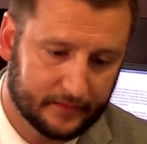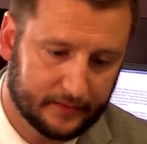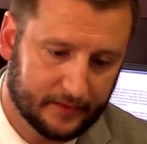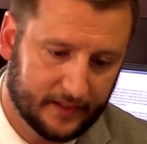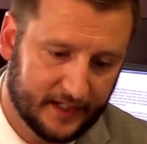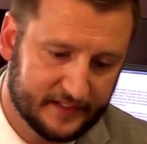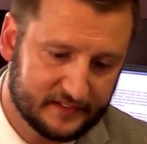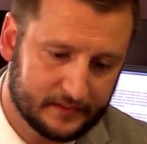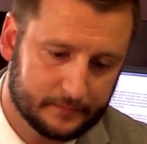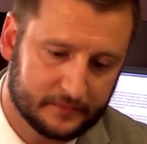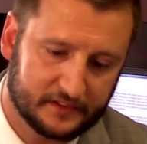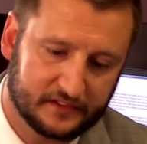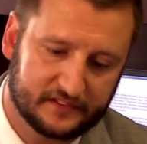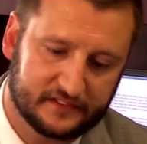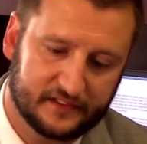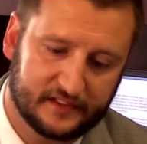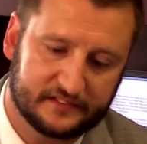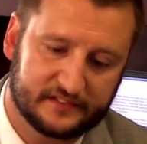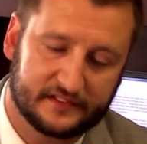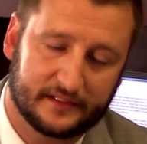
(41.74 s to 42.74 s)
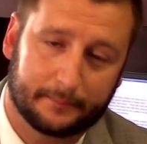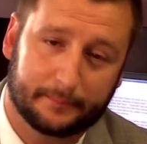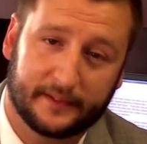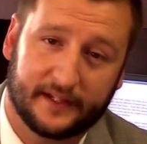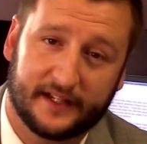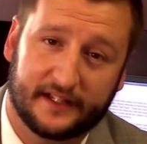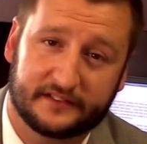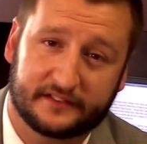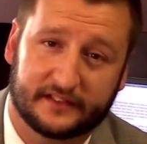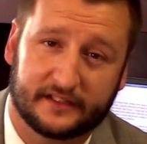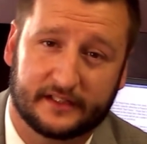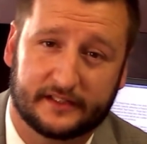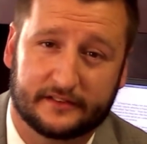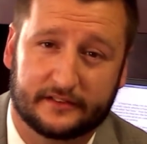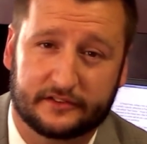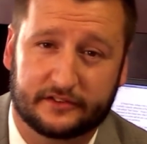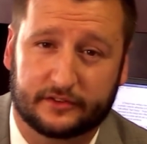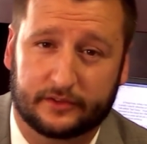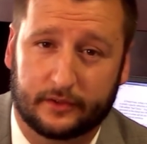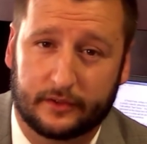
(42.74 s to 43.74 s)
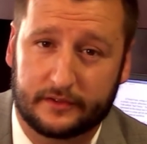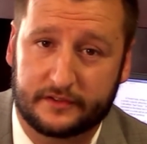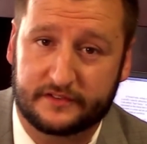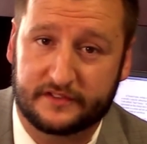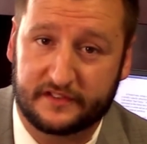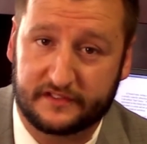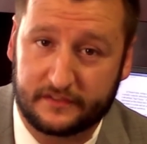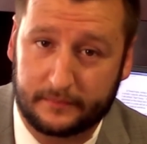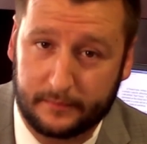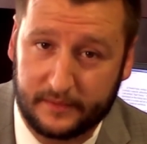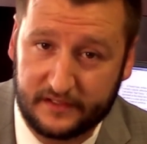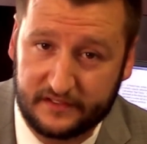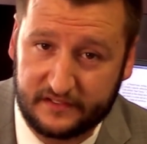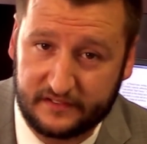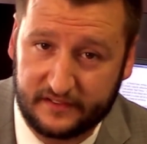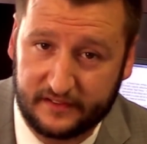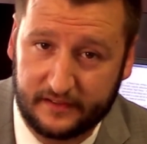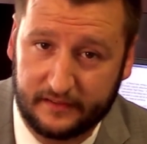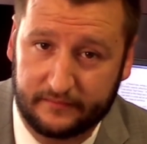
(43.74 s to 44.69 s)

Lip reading: had some success in the past getting this charge dismissed